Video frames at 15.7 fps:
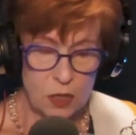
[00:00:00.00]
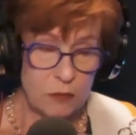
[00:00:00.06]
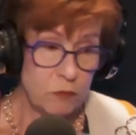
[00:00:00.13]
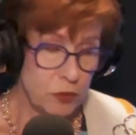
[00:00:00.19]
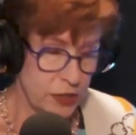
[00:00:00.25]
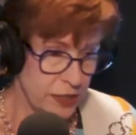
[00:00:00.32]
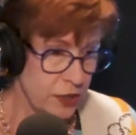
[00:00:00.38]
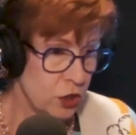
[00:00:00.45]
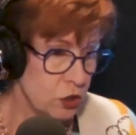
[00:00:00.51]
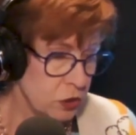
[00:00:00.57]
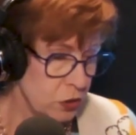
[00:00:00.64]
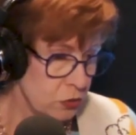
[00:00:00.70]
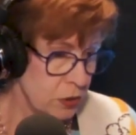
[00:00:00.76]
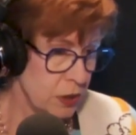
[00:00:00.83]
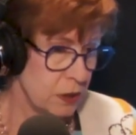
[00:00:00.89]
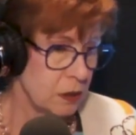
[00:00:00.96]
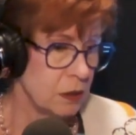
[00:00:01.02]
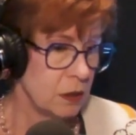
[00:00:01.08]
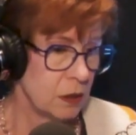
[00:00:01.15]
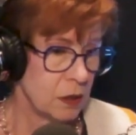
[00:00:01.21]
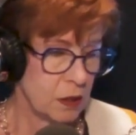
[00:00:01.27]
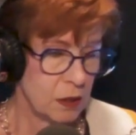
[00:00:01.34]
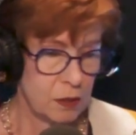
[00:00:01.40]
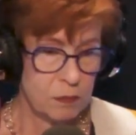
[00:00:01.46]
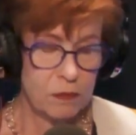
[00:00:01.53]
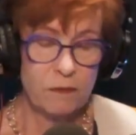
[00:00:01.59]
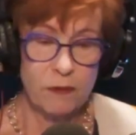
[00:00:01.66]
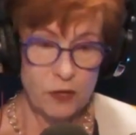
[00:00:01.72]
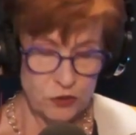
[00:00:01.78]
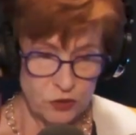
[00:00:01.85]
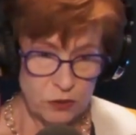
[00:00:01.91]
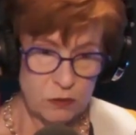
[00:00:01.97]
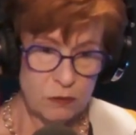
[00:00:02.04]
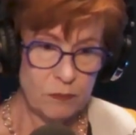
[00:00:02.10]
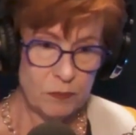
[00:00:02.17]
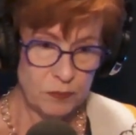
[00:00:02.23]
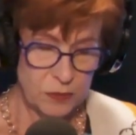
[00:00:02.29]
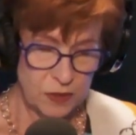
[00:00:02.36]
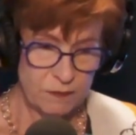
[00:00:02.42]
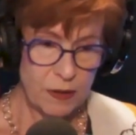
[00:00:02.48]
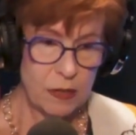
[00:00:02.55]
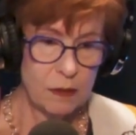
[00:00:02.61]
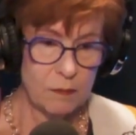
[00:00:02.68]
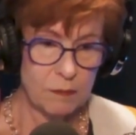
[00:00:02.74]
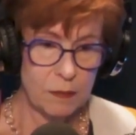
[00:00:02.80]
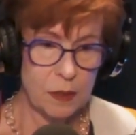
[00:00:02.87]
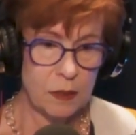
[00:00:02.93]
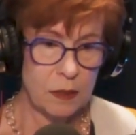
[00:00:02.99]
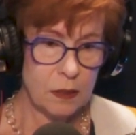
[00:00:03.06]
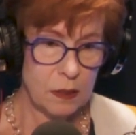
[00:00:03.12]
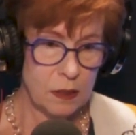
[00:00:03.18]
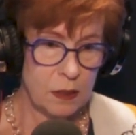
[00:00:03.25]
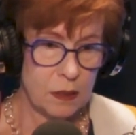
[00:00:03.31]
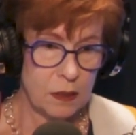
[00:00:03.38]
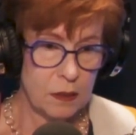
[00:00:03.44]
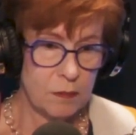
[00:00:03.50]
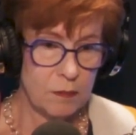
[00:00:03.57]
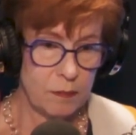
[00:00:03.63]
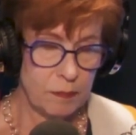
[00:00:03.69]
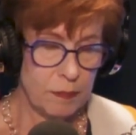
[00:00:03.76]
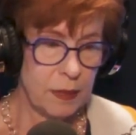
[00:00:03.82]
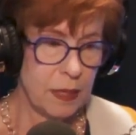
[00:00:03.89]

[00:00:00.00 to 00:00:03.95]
which included uh, professional development um,